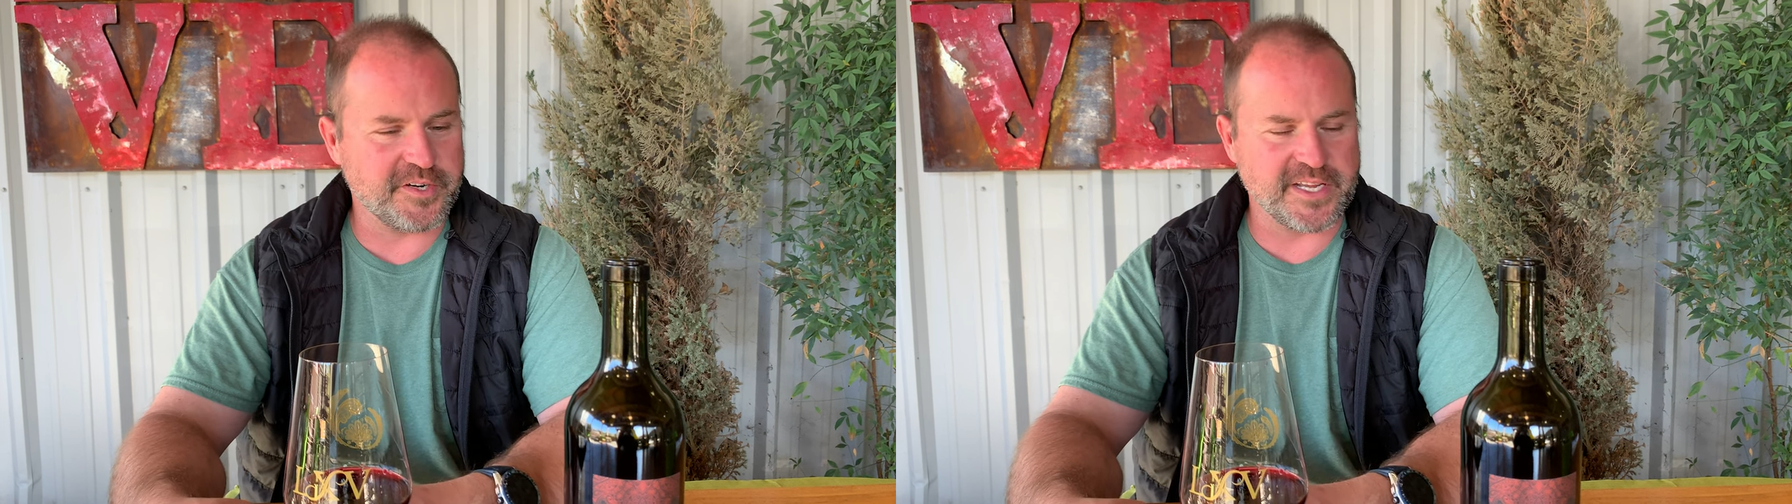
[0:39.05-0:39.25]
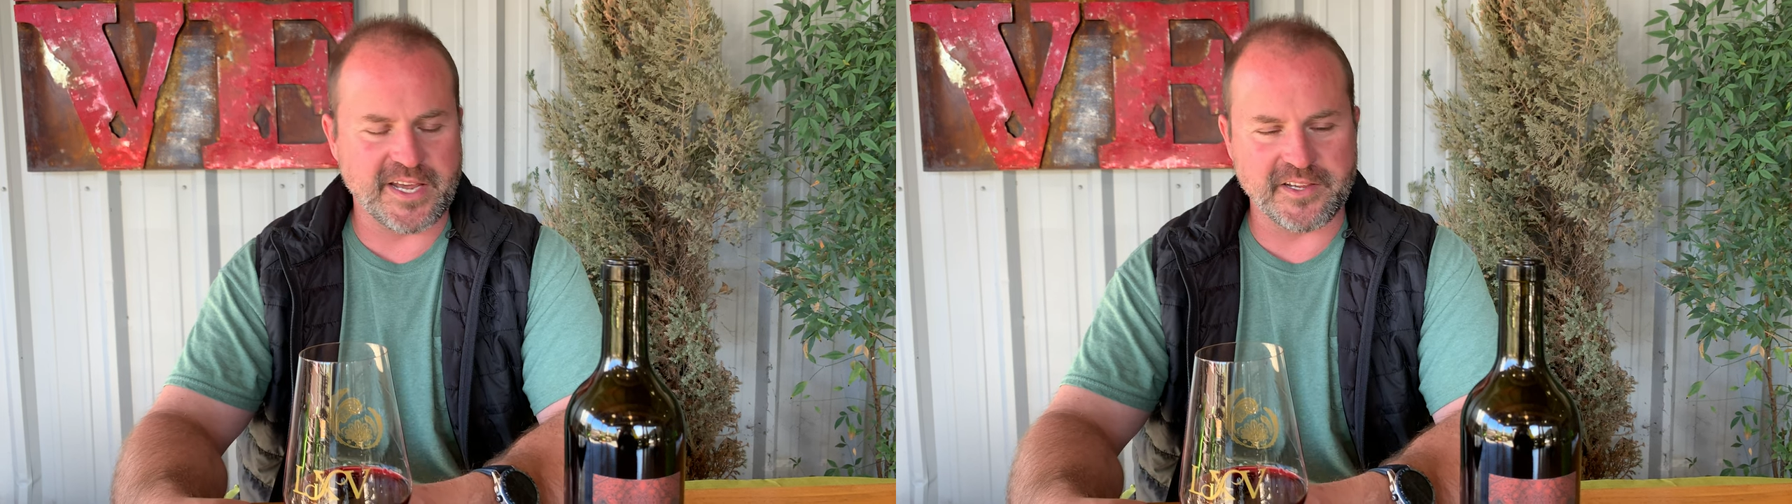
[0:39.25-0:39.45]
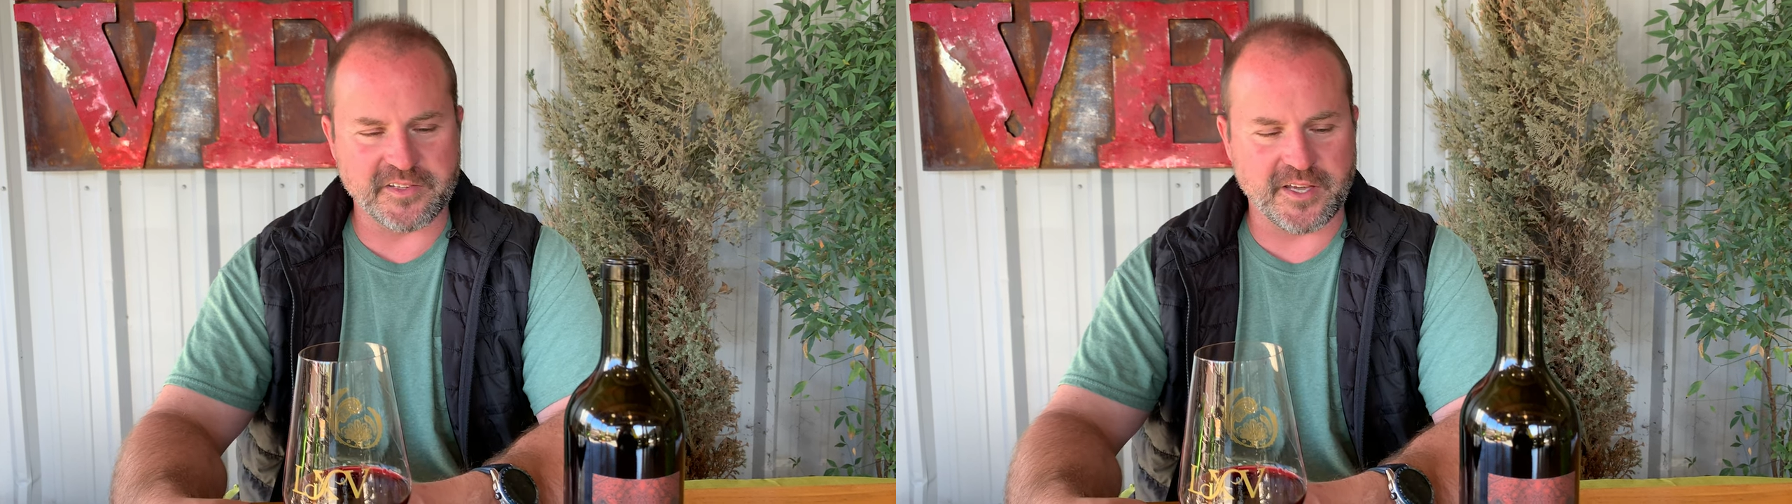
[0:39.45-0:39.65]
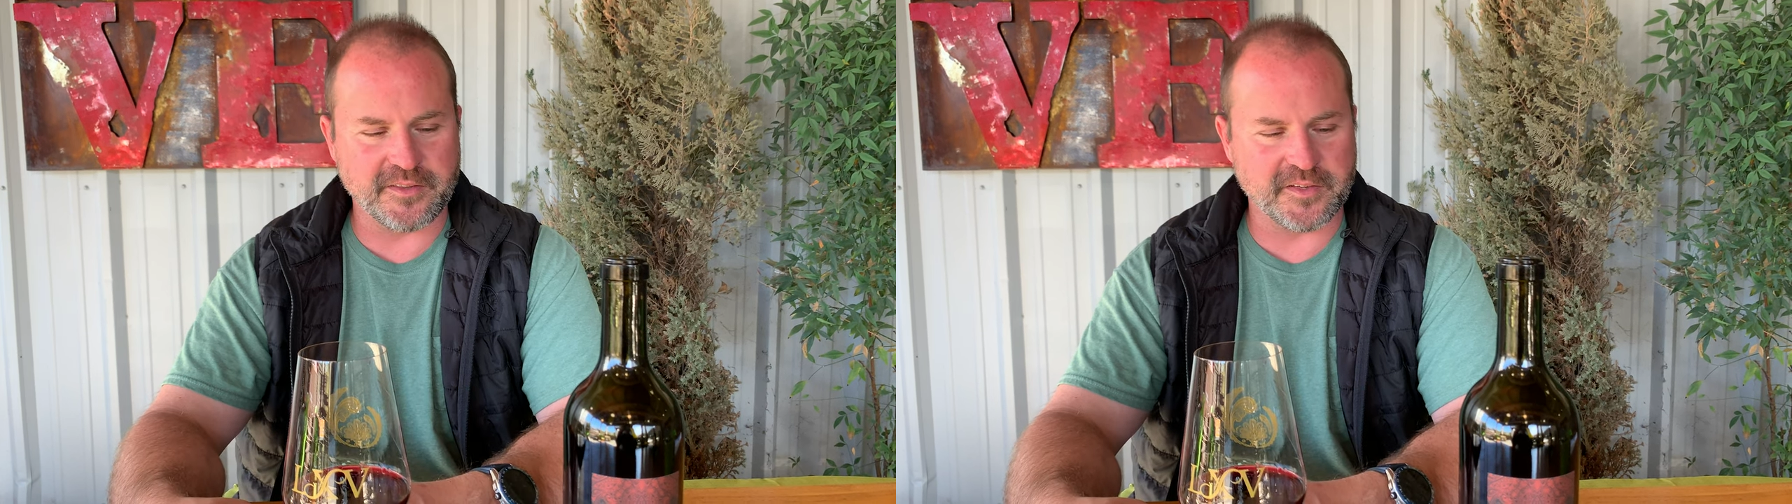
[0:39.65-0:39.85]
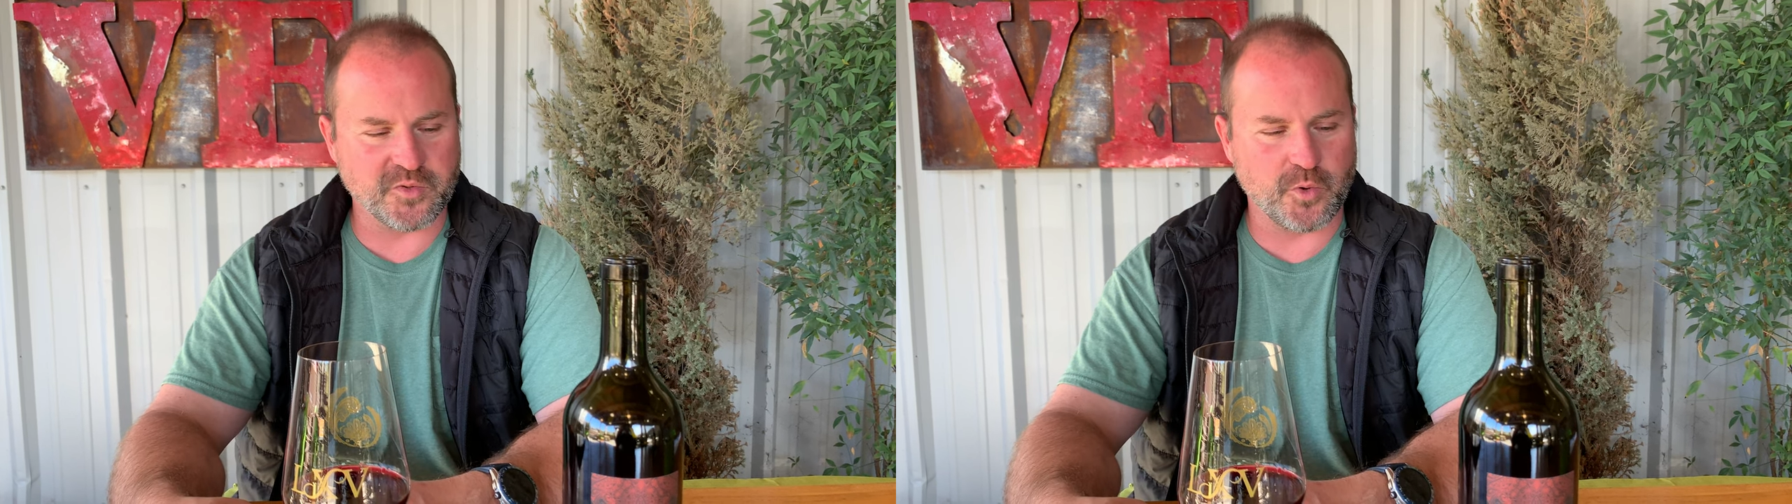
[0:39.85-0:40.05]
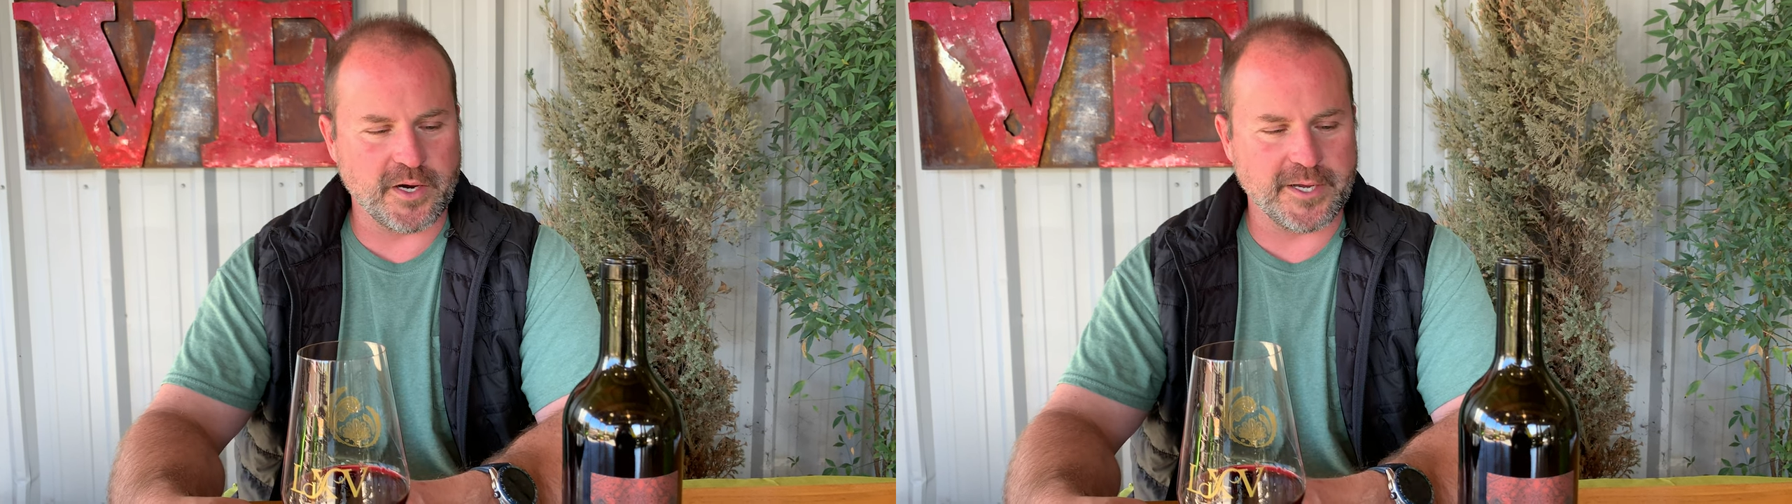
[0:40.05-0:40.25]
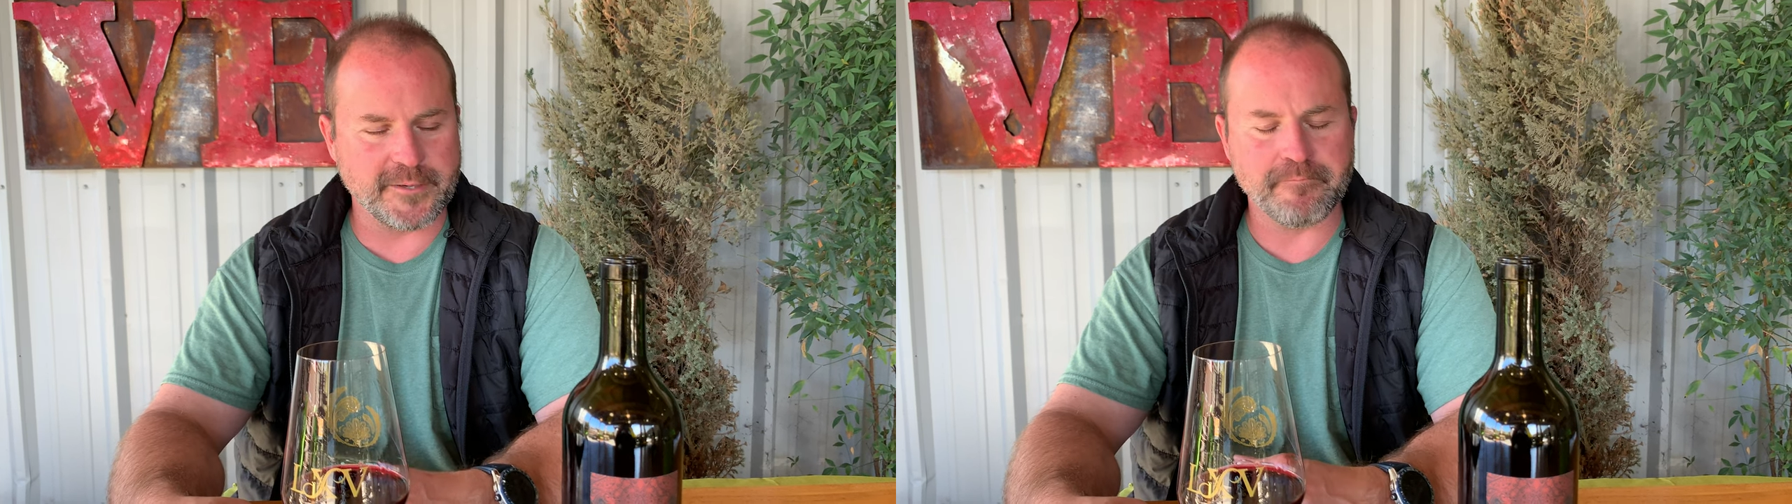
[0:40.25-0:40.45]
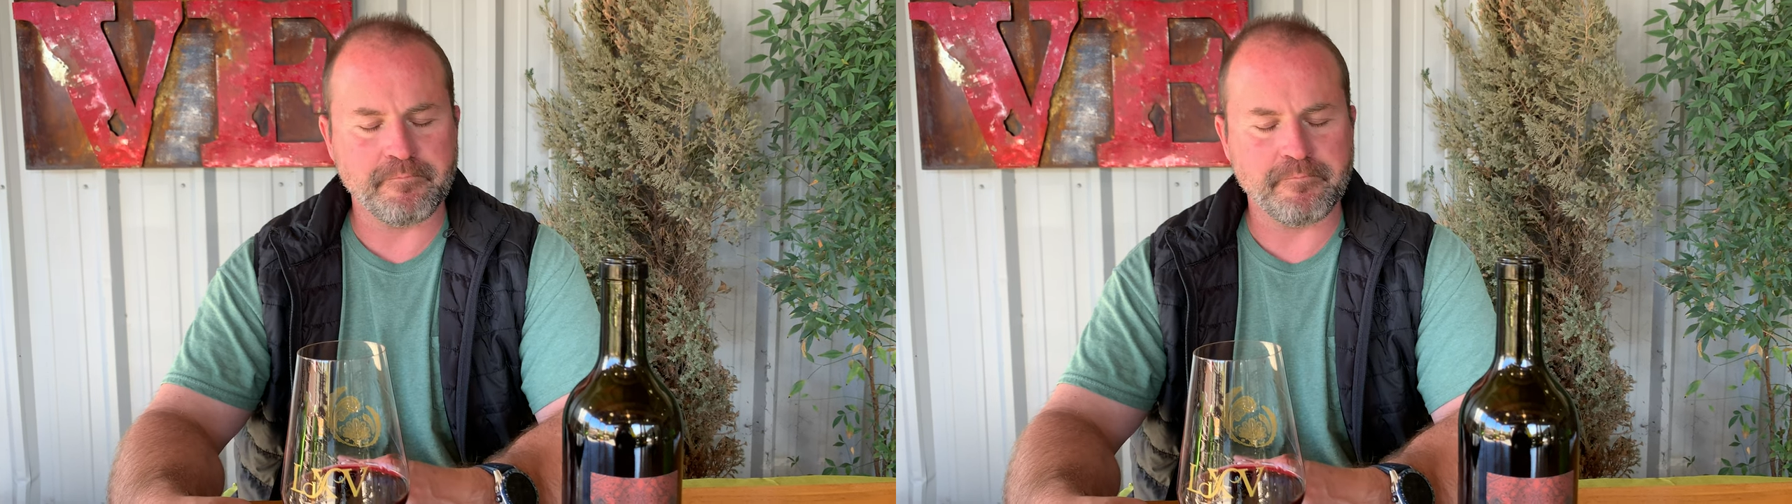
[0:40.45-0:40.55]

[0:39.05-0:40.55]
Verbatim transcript: days on this wine.